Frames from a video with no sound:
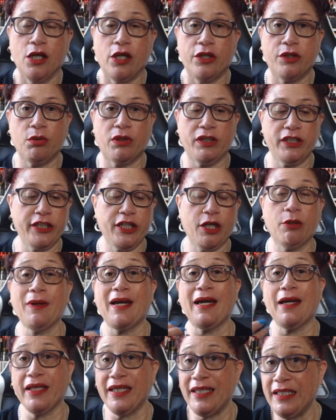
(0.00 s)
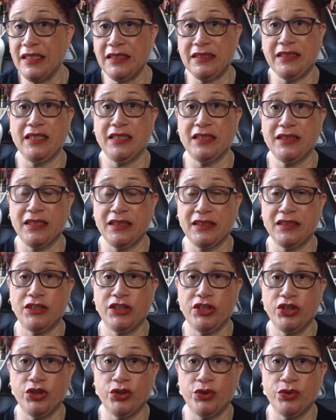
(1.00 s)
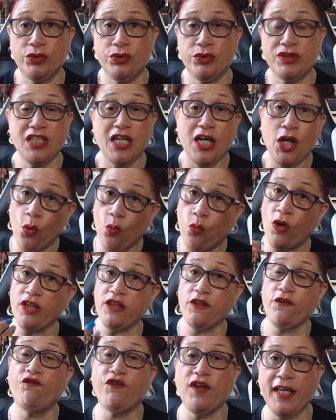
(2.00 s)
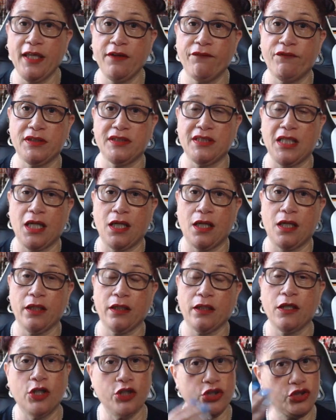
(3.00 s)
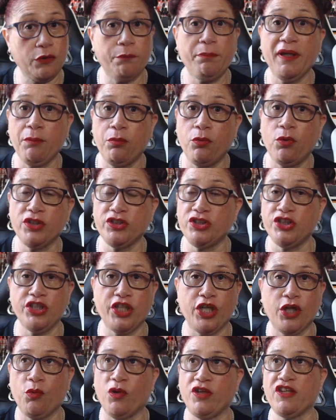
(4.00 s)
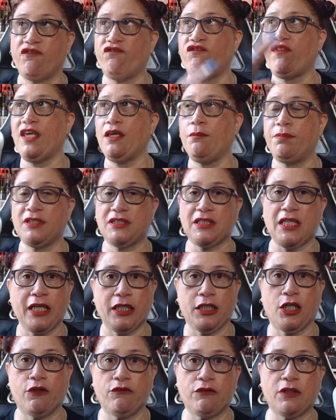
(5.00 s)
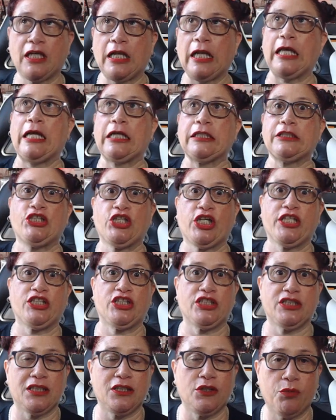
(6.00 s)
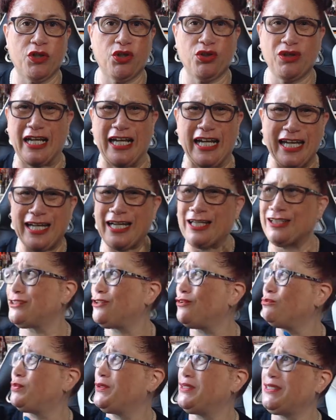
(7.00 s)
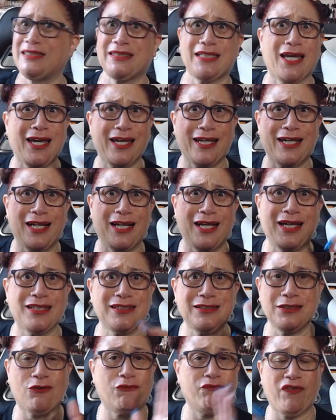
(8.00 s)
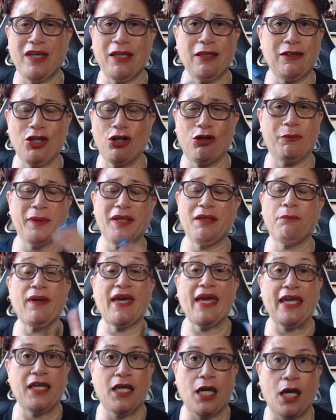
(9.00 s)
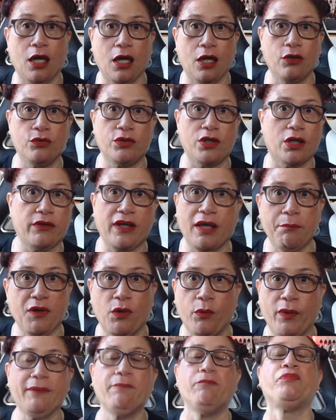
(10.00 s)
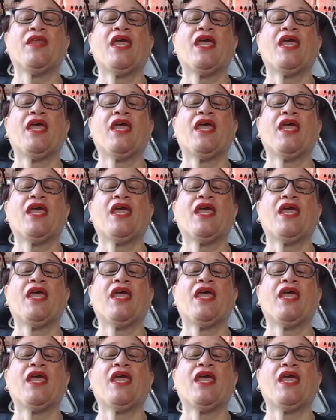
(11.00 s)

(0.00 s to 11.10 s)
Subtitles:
They want to know how easy it is to use, what the flavour's like. Some people want to know what the vapour's like, you know, the cloud chasers in the world, clouds up in the sky, clouds, not vape, you know what I mean? But hey-ho, don't get me going.